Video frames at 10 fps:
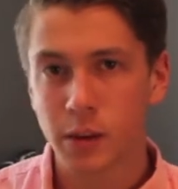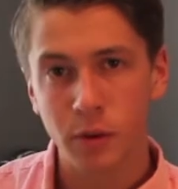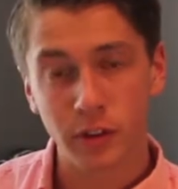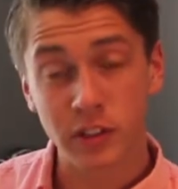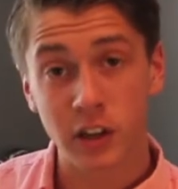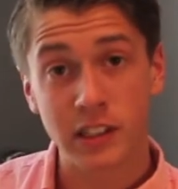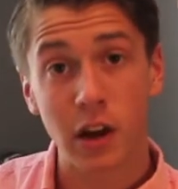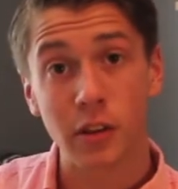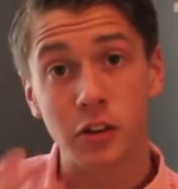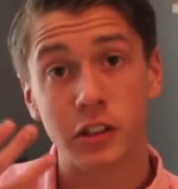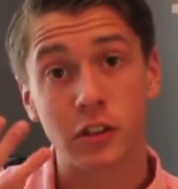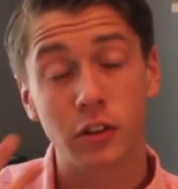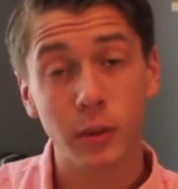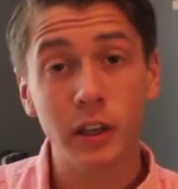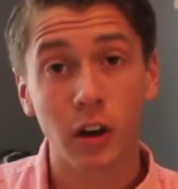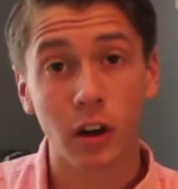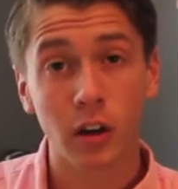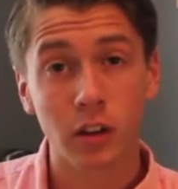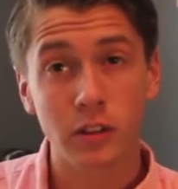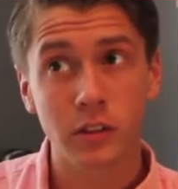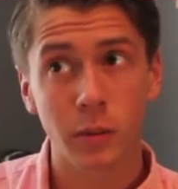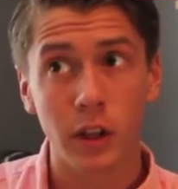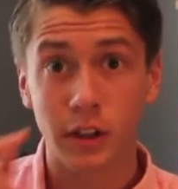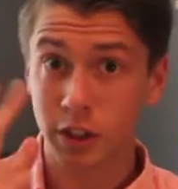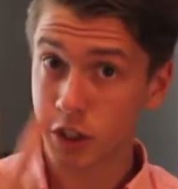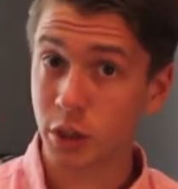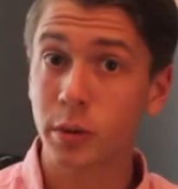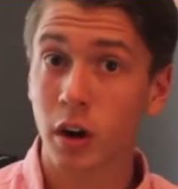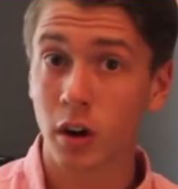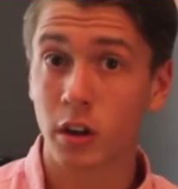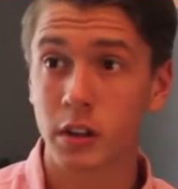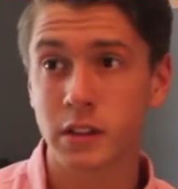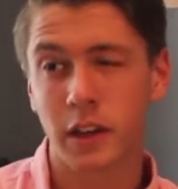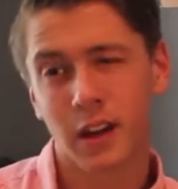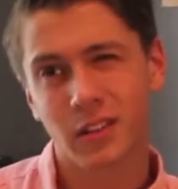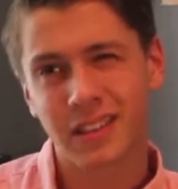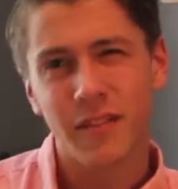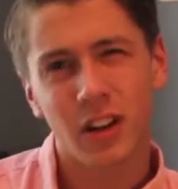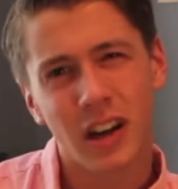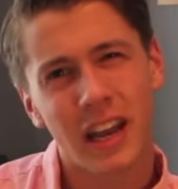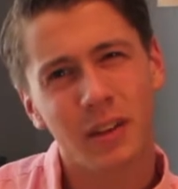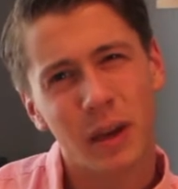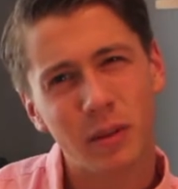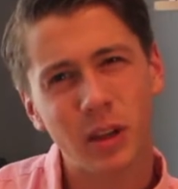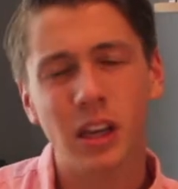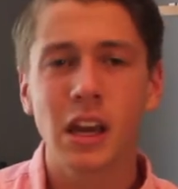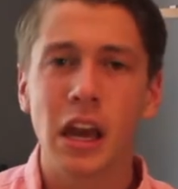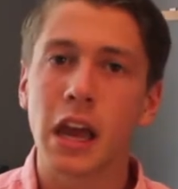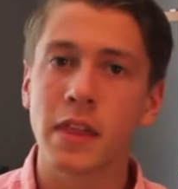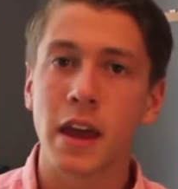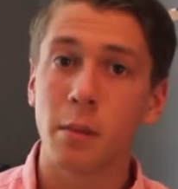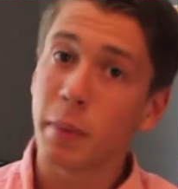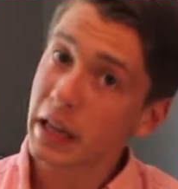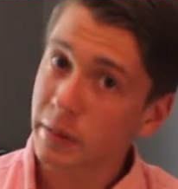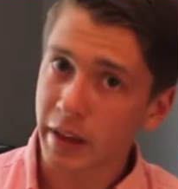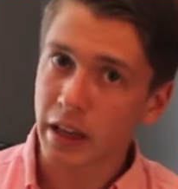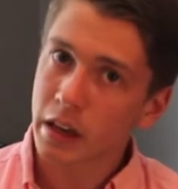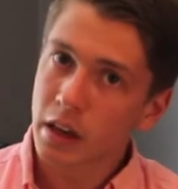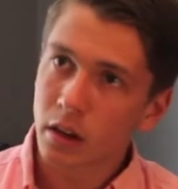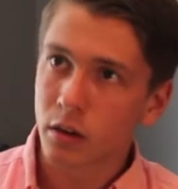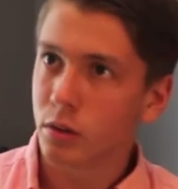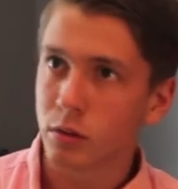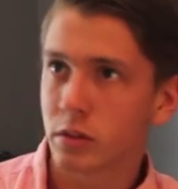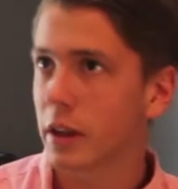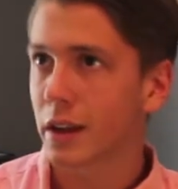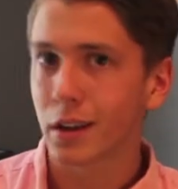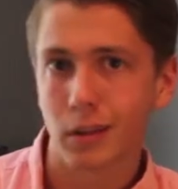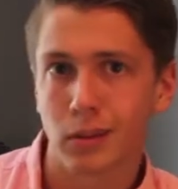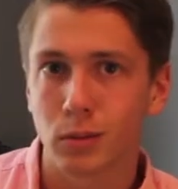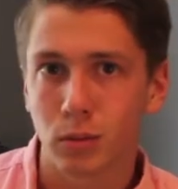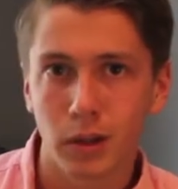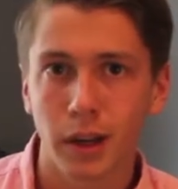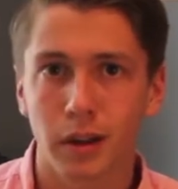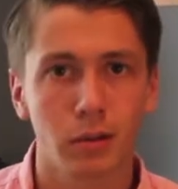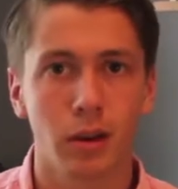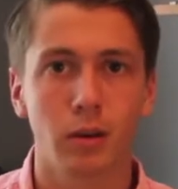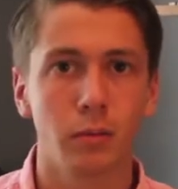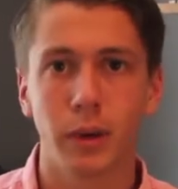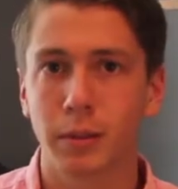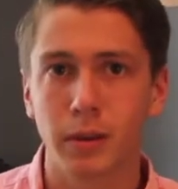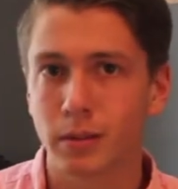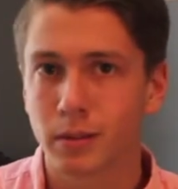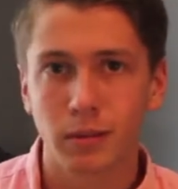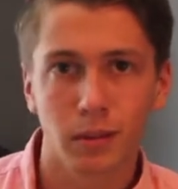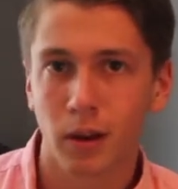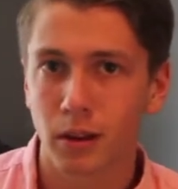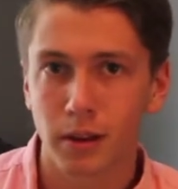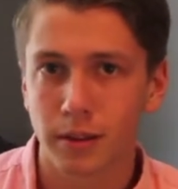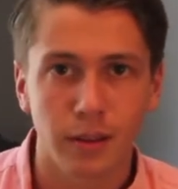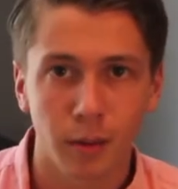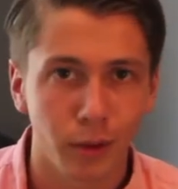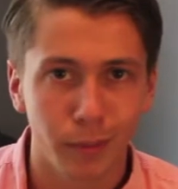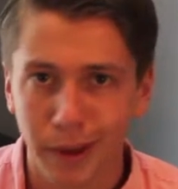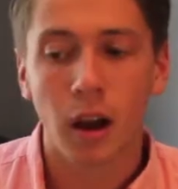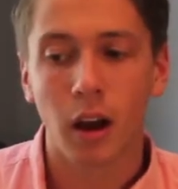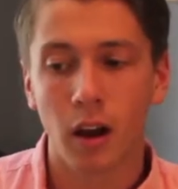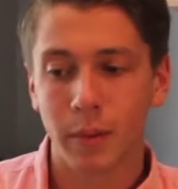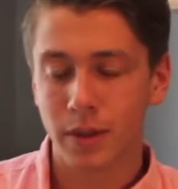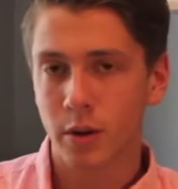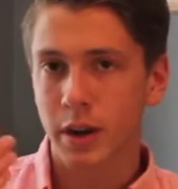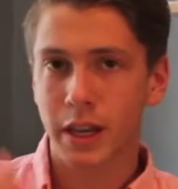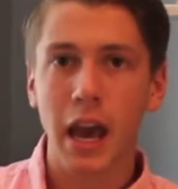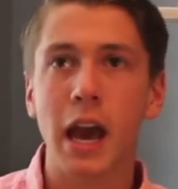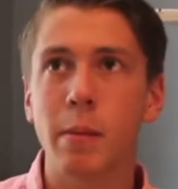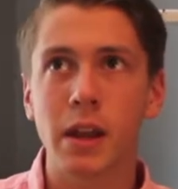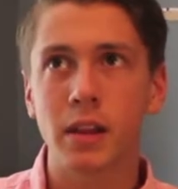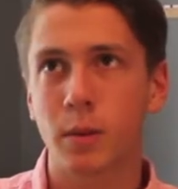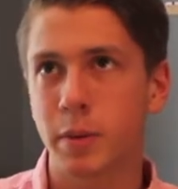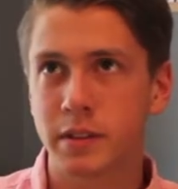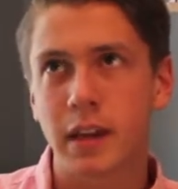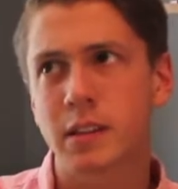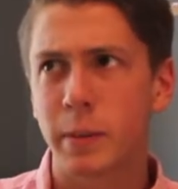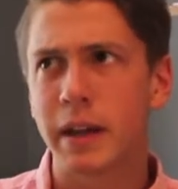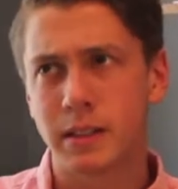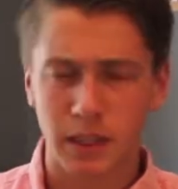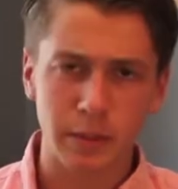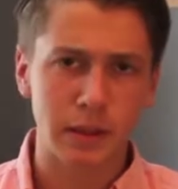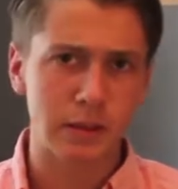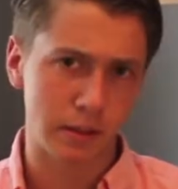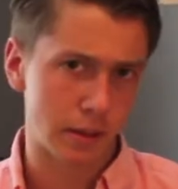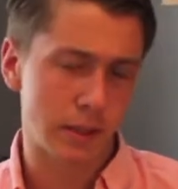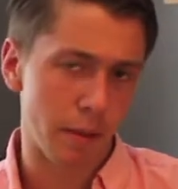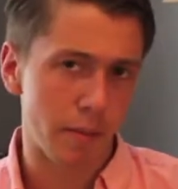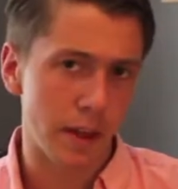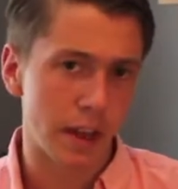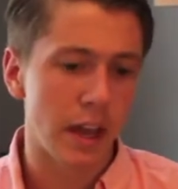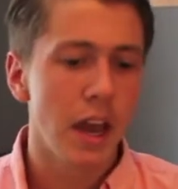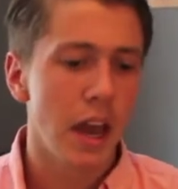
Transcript: the movie starts out and there's these three girls, well, two girls, like 7 and 8 maybe, and then a baby who's like, I guess one, I don't know, babies all look the same to me. And they're in a cabin and they're possessed by demons or something.